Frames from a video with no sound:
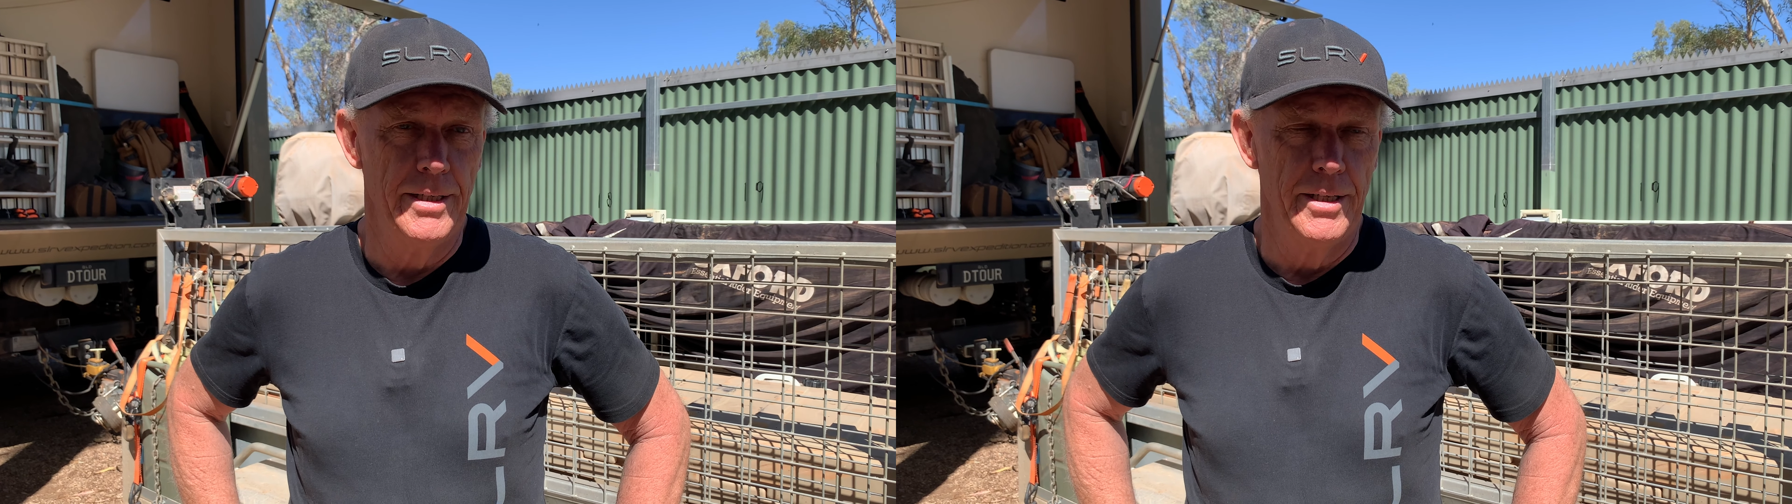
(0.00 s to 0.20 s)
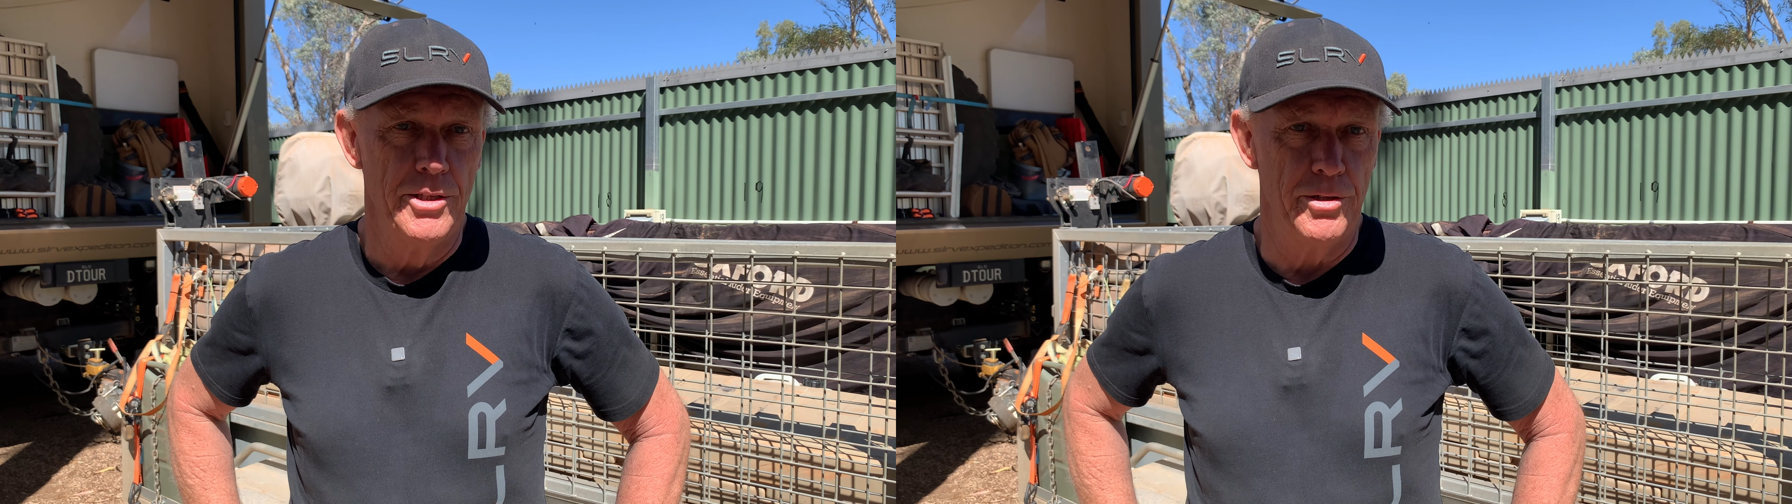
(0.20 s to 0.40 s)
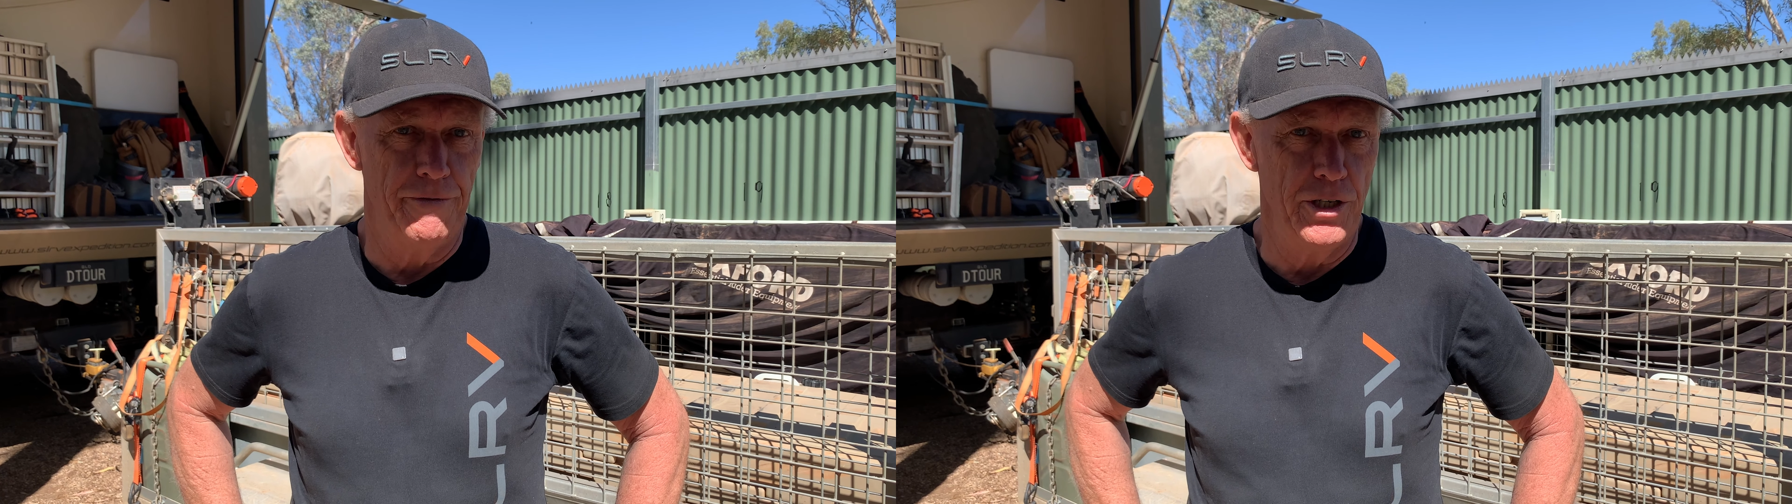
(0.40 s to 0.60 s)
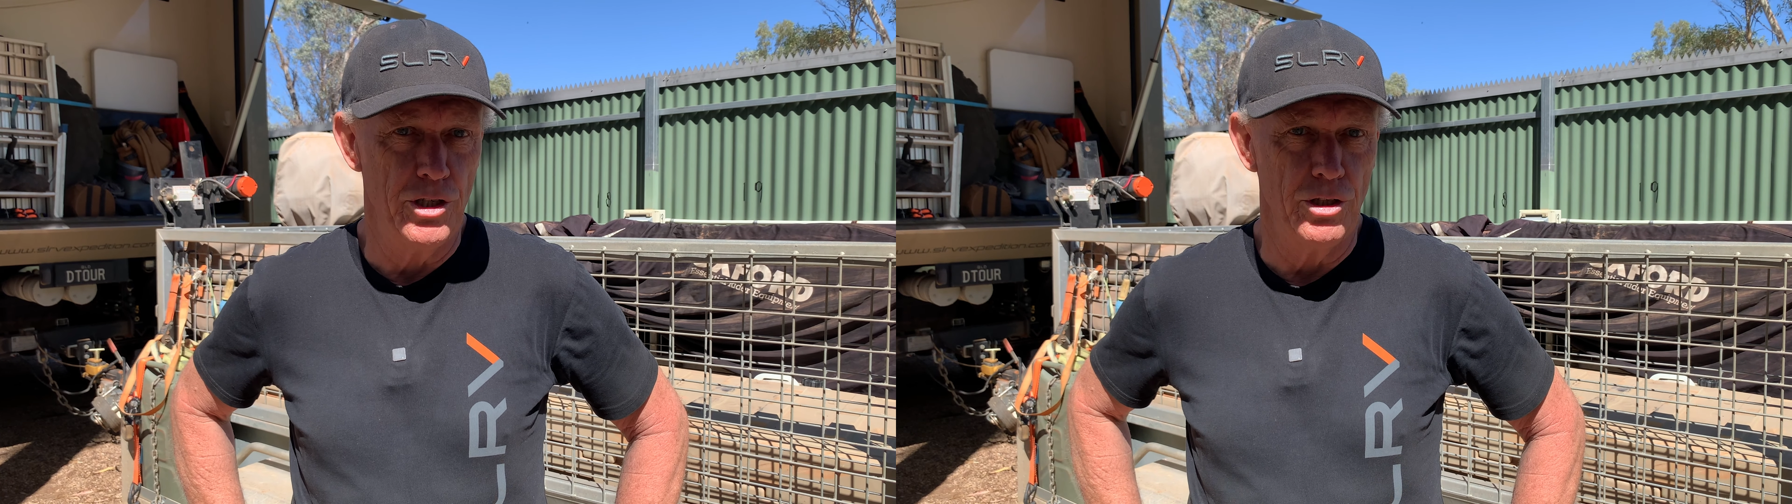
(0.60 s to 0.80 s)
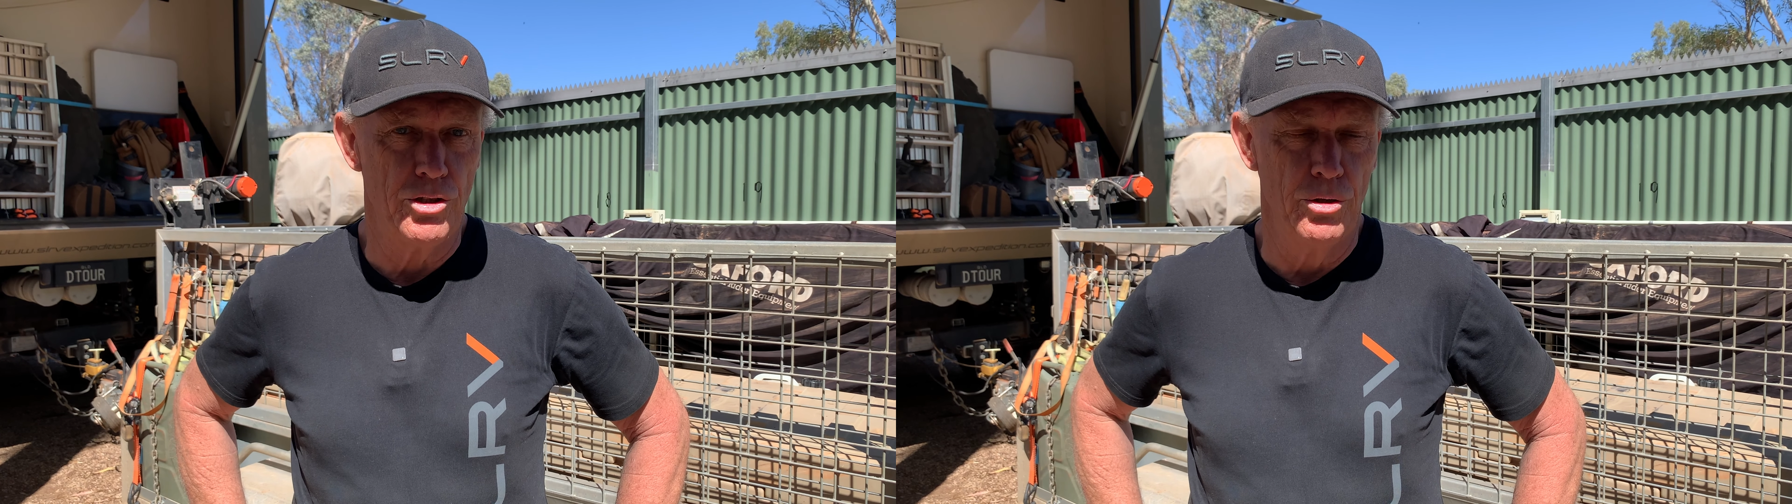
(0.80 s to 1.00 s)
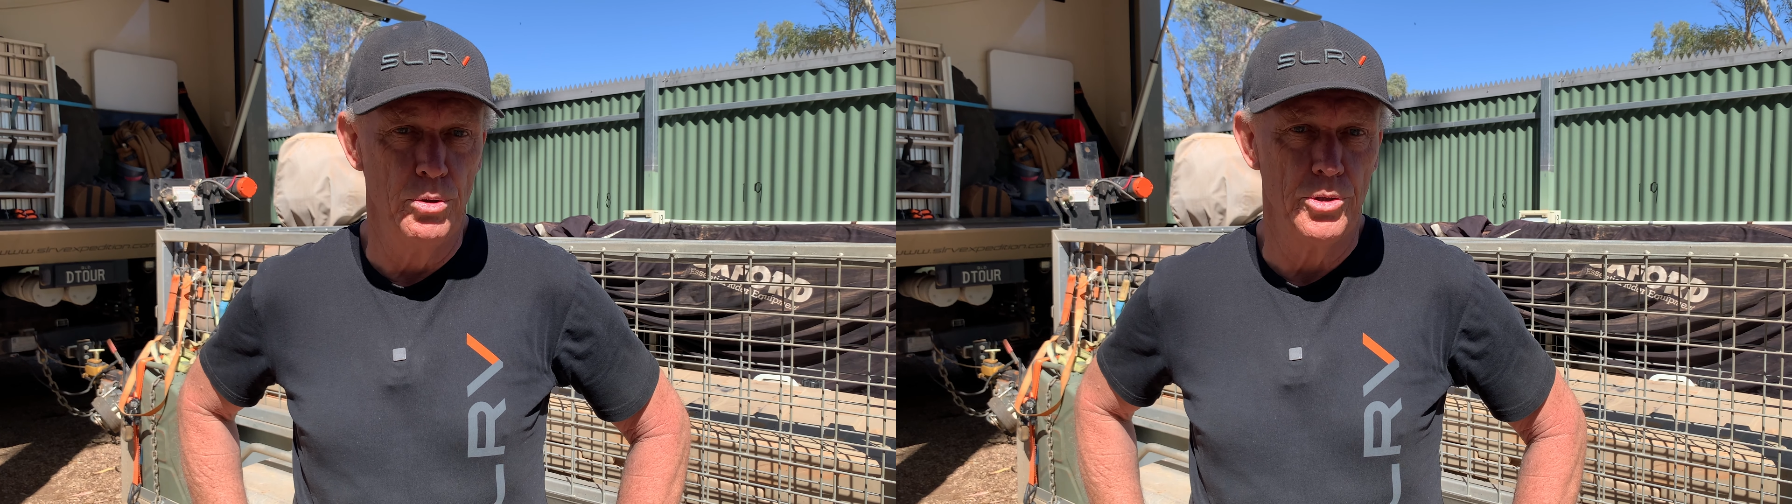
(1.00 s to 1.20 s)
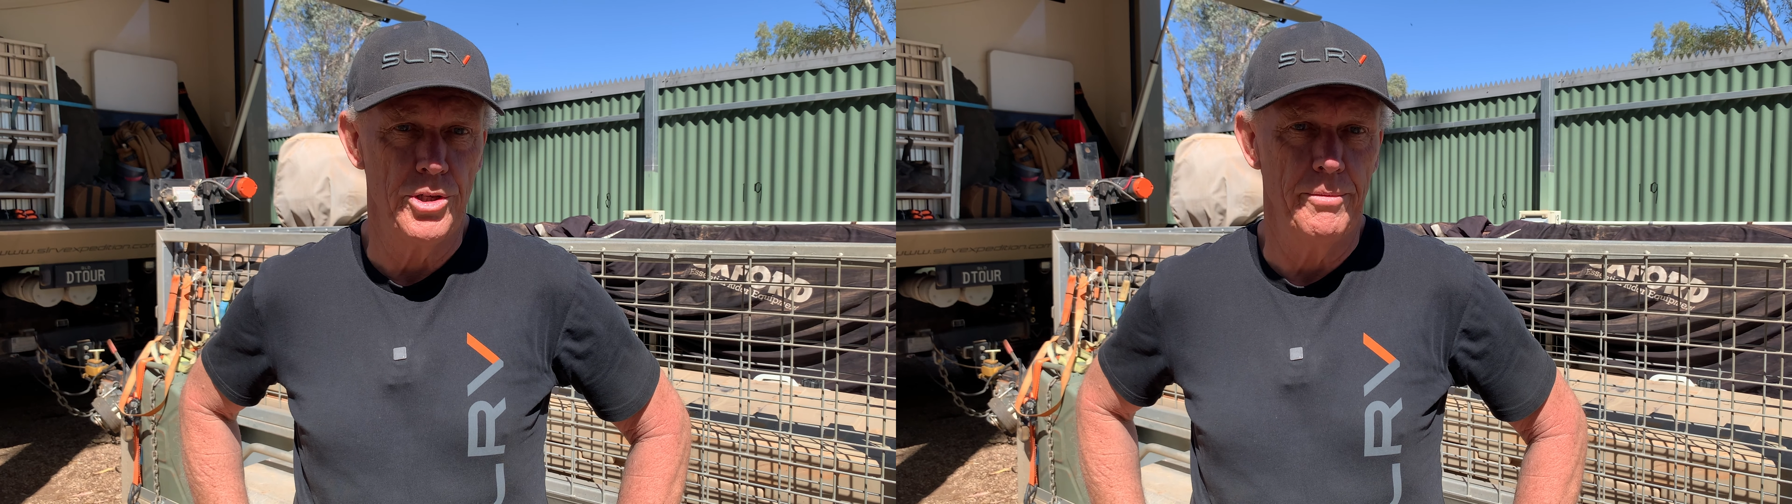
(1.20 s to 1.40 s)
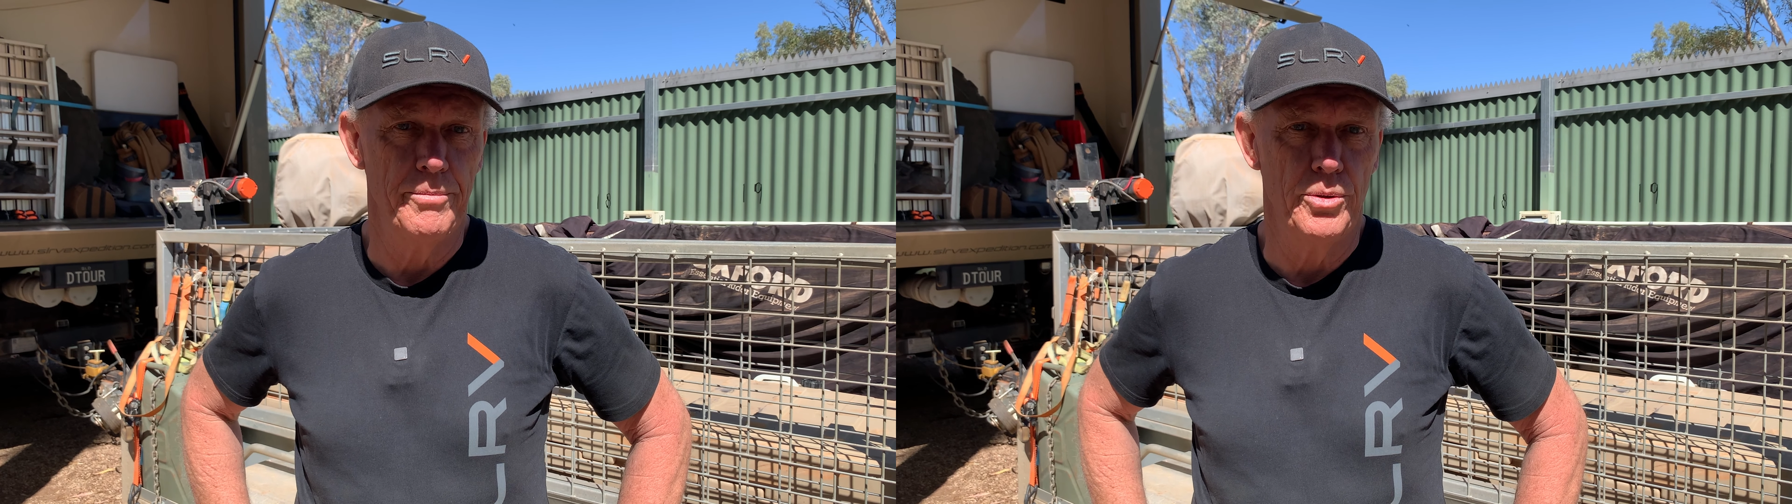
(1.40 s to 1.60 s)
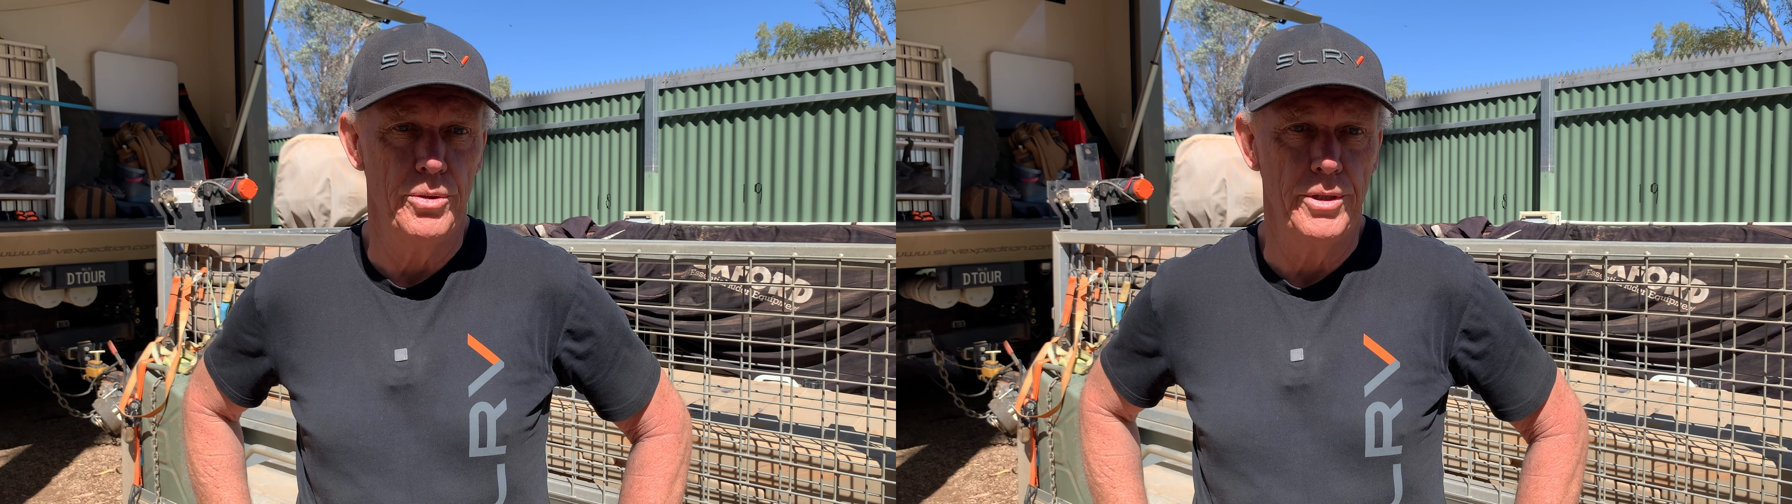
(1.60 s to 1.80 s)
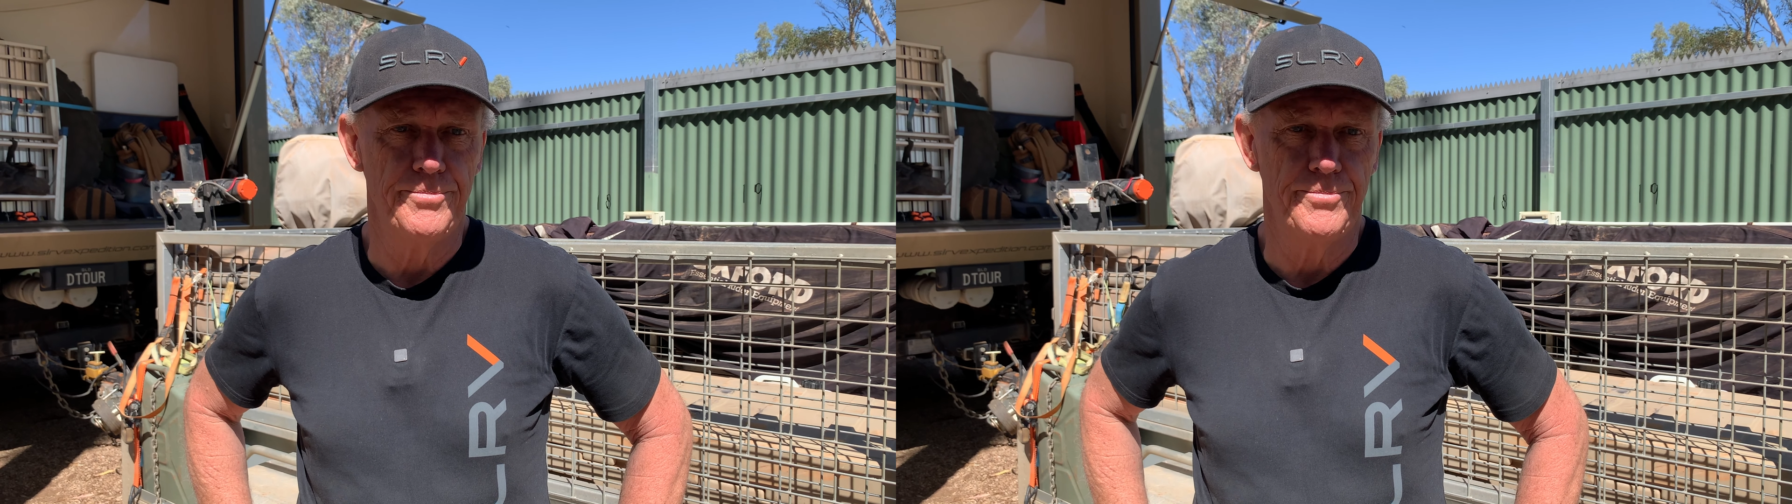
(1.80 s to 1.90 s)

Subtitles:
sufficient tools on board,